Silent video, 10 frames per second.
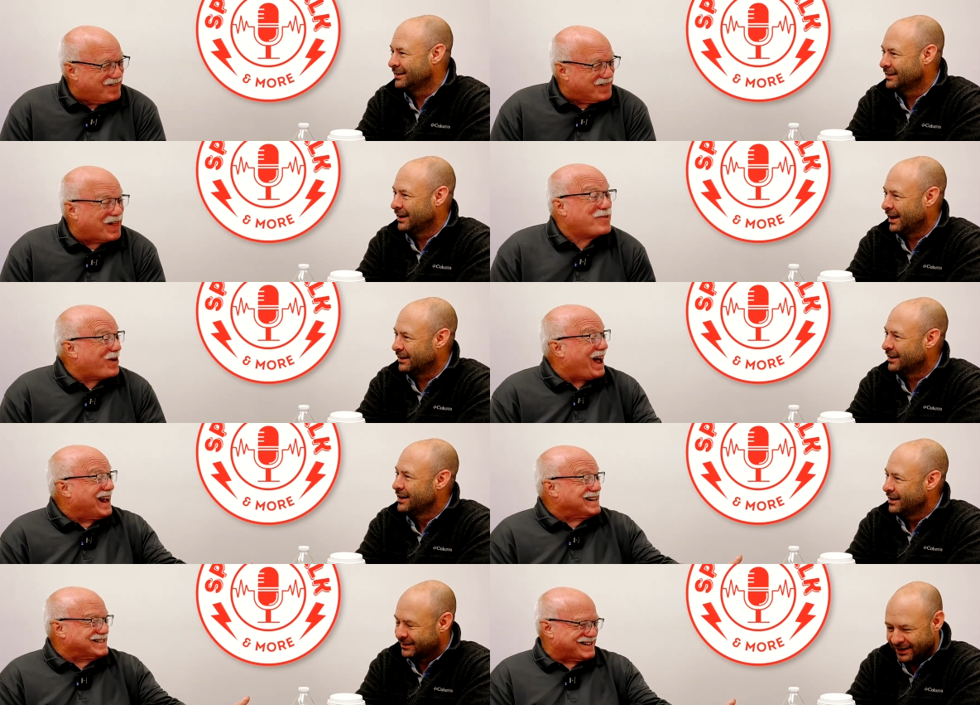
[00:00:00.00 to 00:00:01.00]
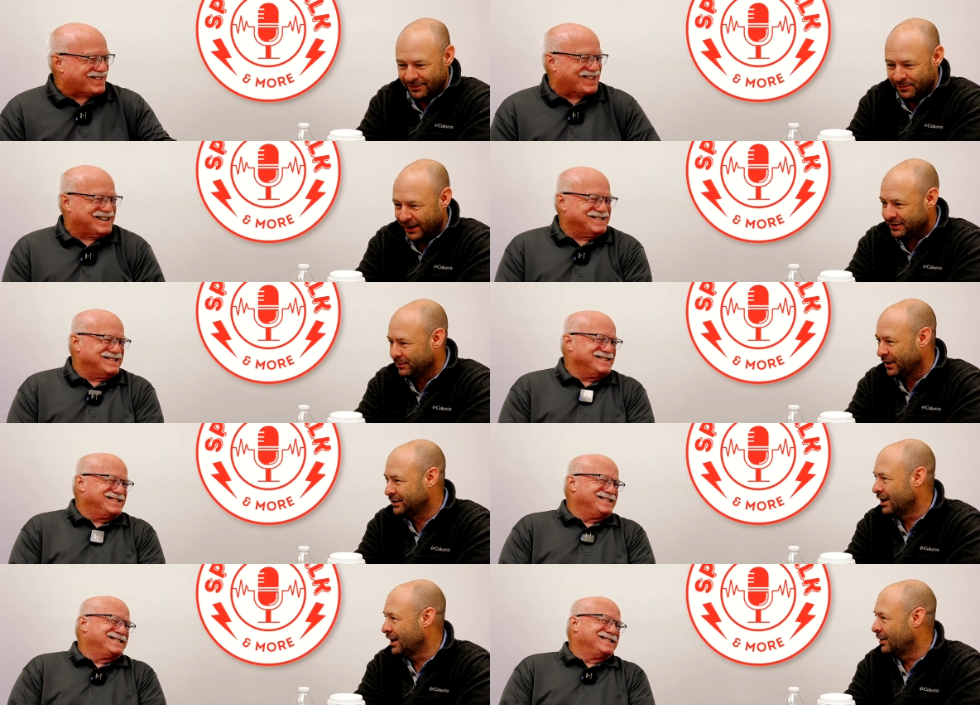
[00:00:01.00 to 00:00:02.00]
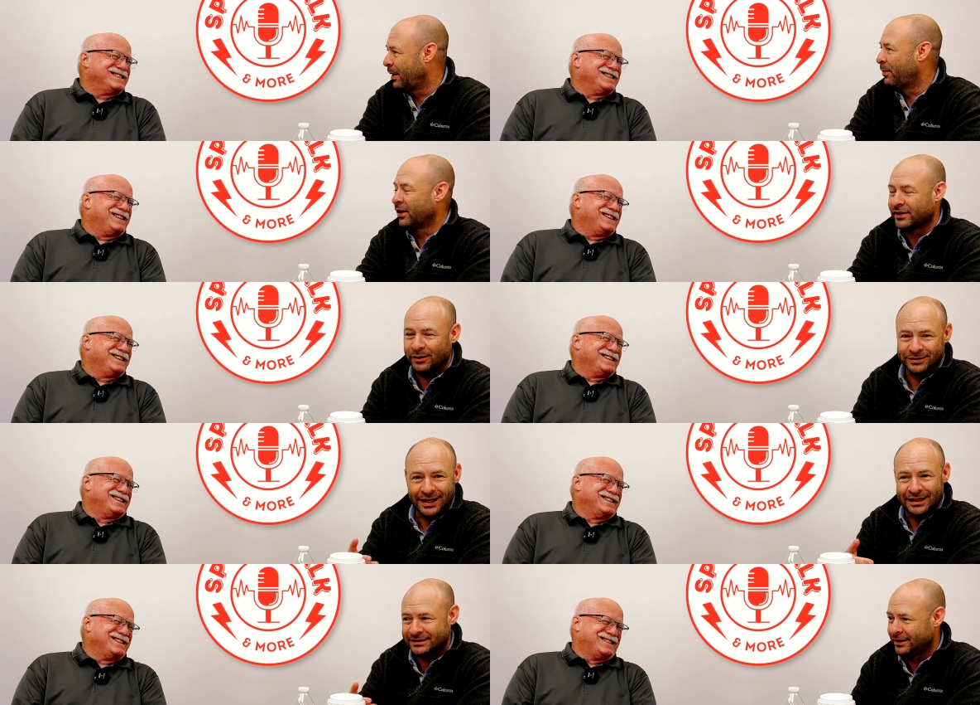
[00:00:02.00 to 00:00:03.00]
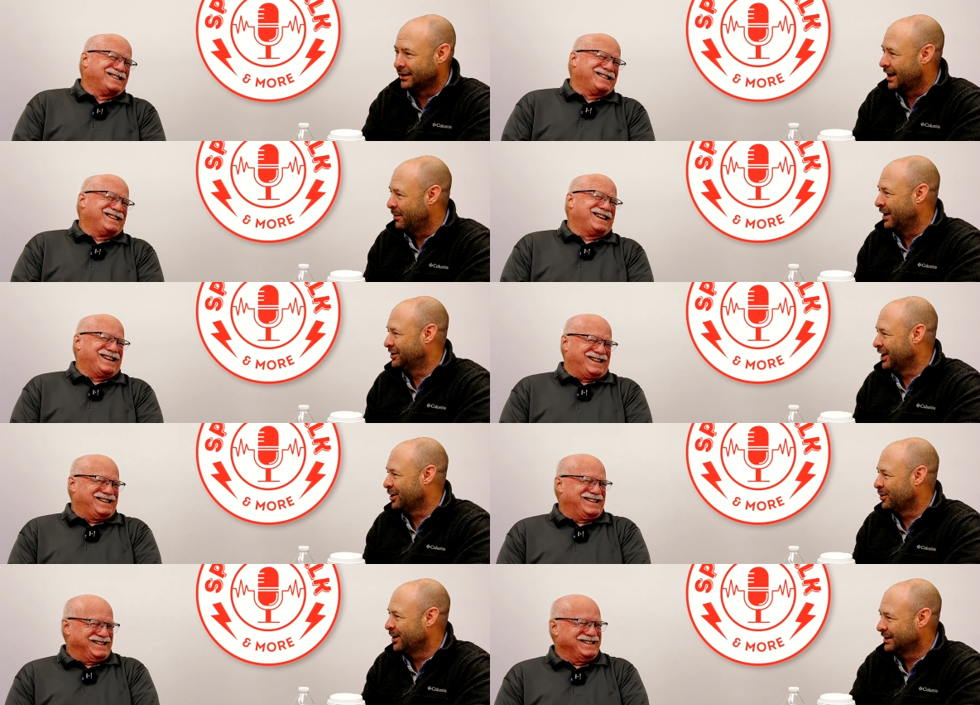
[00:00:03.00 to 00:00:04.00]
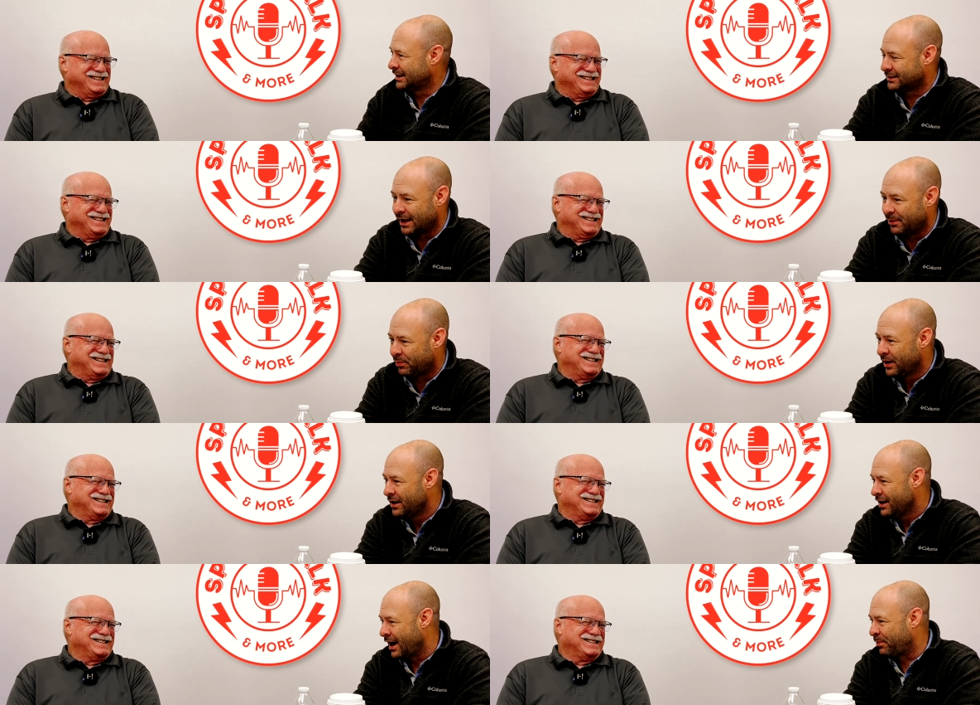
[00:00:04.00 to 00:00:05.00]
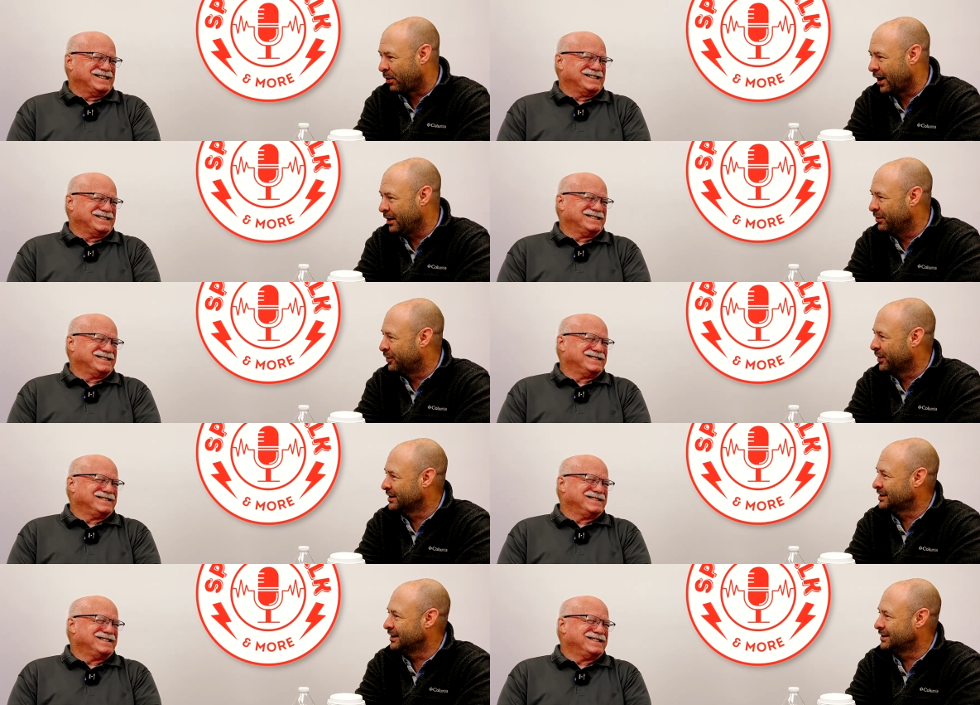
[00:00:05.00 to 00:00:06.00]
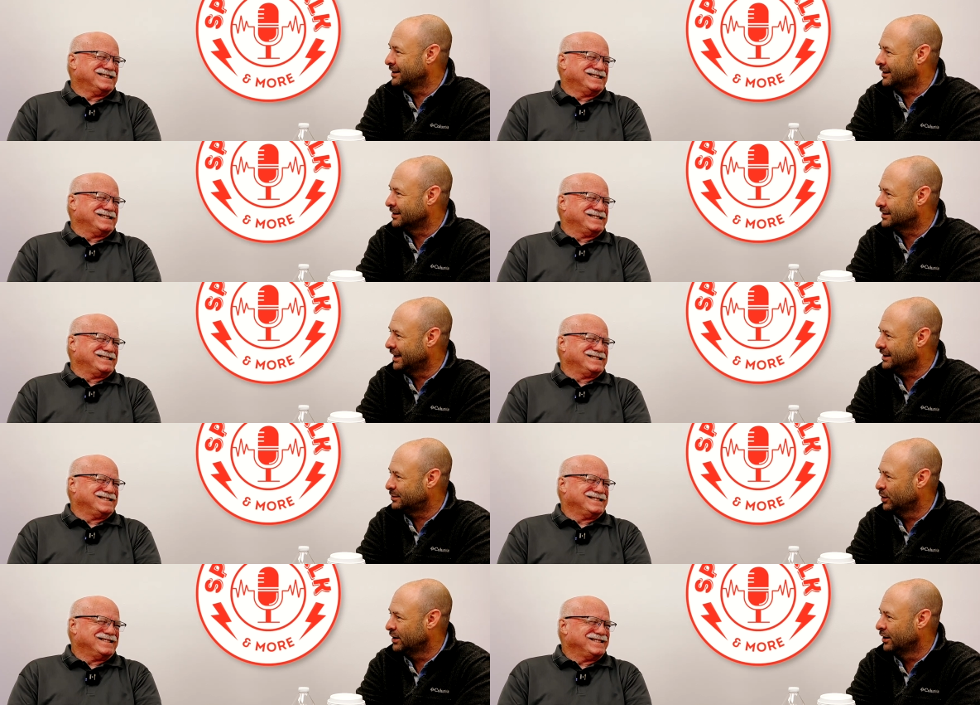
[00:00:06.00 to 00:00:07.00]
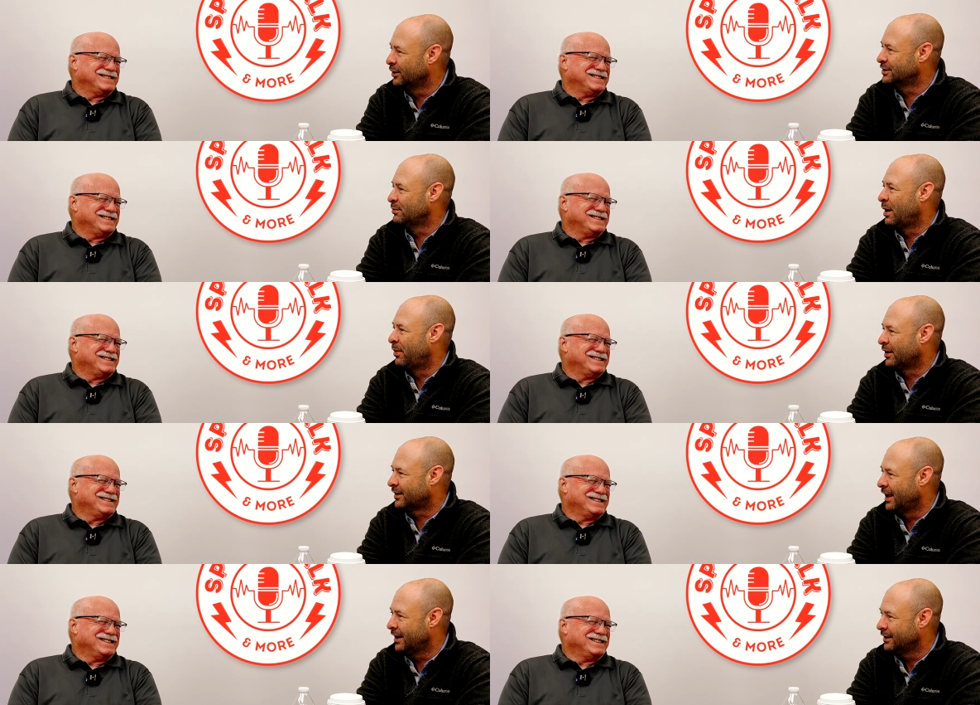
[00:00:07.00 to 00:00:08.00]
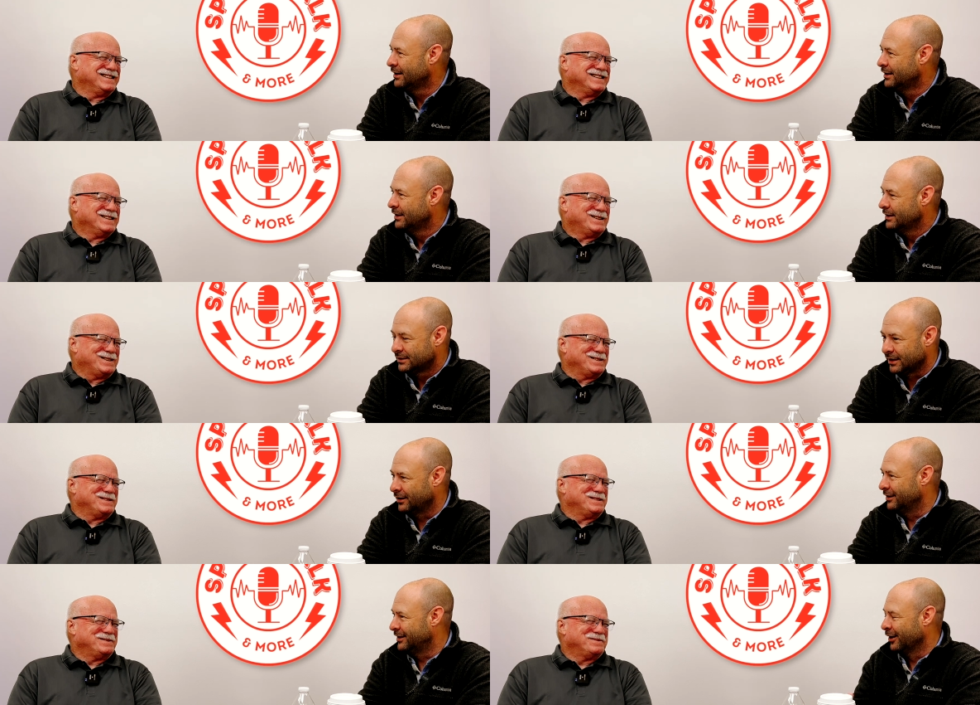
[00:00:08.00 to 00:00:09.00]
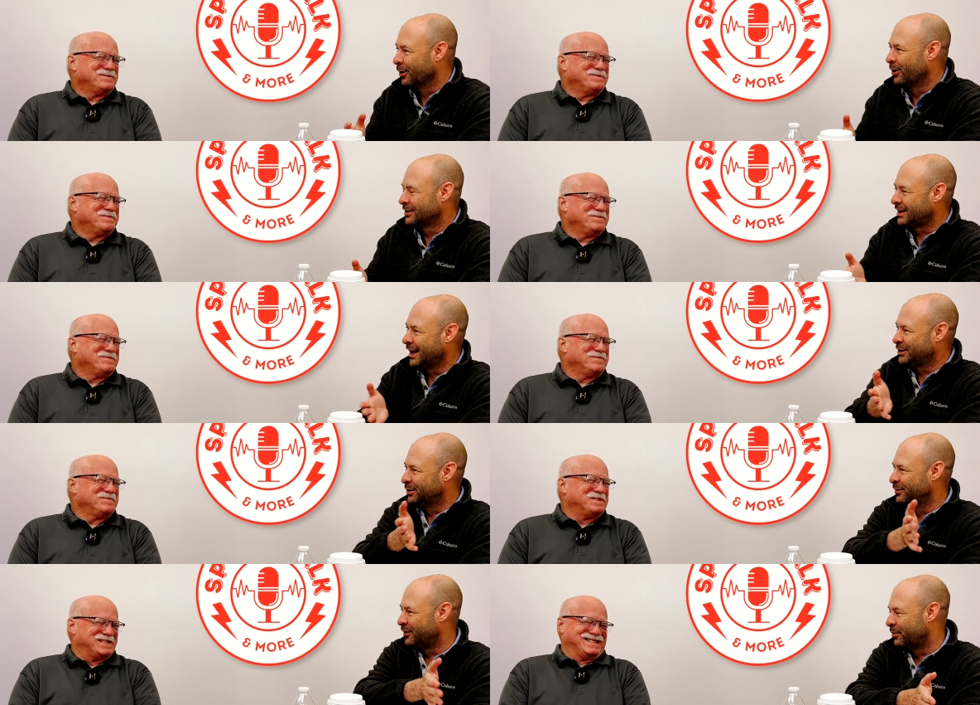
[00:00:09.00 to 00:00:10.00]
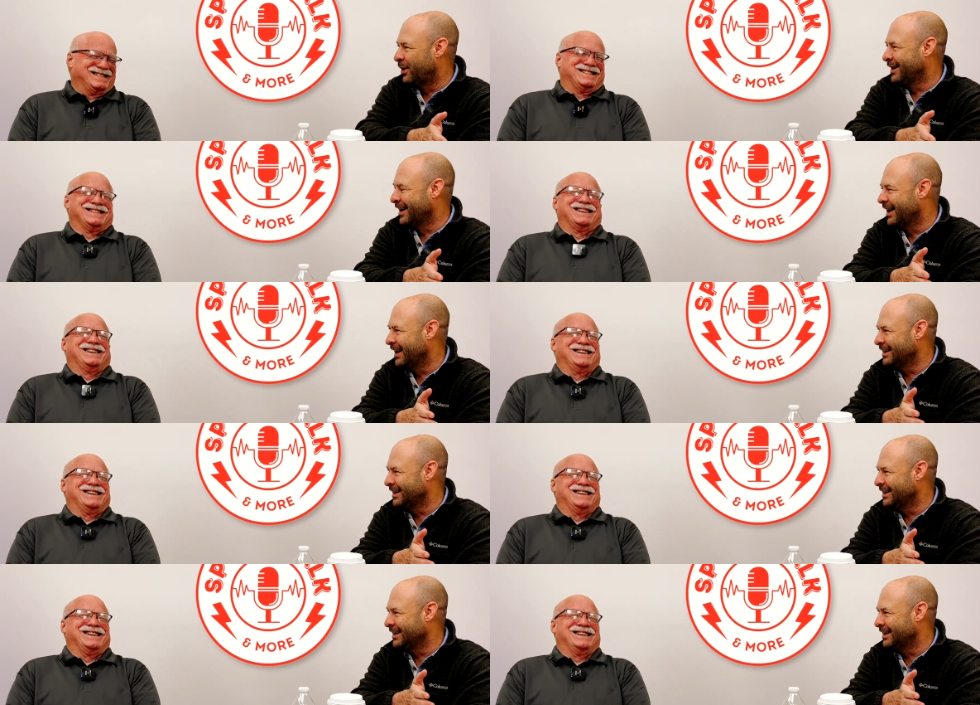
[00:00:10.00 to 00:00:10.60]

Speaker 1: Well, that's I, right. So that's my right. my joke, uh, my birthday was last Sunday, and my joke was I said I I prayed before the season that the Saints wouldn't lose on my birthday, so the Lord scheduled them for Monday night